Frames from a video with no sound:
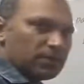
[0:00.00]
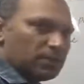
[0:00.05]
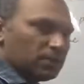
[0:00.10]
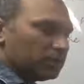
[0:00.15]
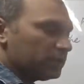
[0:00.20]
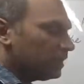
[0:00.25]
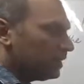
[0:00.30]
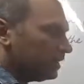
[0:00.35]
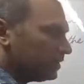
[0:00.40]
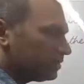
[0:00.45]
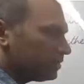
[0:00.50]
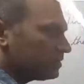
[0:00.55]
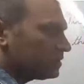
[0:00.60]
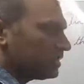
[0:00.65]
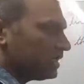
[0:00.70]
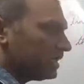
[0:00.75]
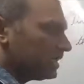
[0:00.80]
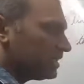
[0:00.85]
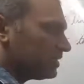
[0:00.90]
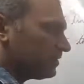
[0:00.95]
Okay, it should
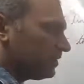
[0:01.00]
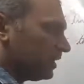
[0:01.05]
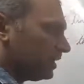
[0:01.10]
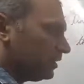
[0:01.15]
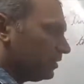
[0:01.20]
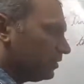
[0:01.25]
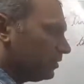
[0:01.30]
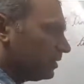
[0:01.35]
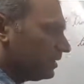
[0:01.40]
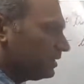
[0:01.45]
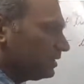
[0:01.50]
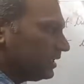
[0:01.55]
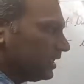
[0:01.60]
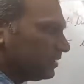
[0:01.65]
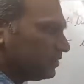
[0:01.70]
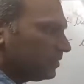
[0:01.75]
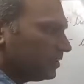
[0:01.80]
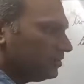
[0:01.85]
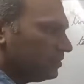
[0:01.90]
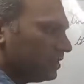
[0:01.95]
satisfy. Okay,
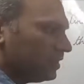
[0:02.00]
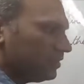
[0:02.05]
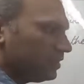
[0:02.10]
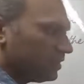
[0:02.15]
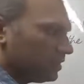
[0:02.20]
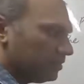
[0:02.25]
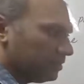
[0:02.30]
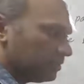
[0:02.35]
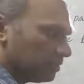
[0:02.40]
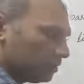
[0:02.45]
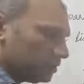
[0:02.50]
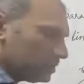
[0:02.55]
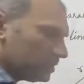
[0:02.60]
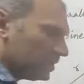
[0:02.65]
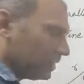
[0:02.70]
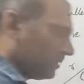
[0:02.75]
that will be our approach.